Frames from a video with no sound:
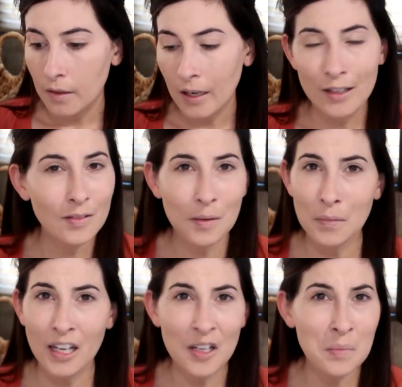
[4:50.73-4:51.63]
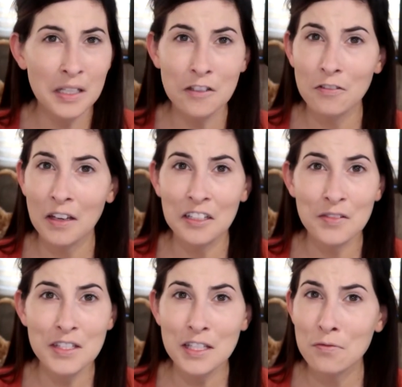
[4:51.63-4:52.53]
I'm not a big fan of
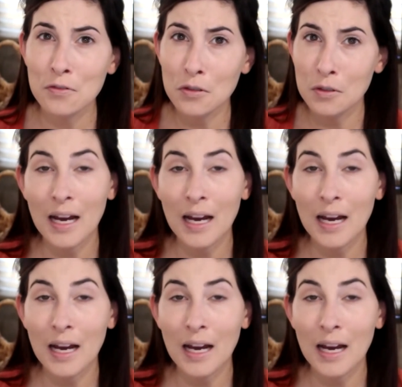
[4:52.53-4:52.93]
seafood.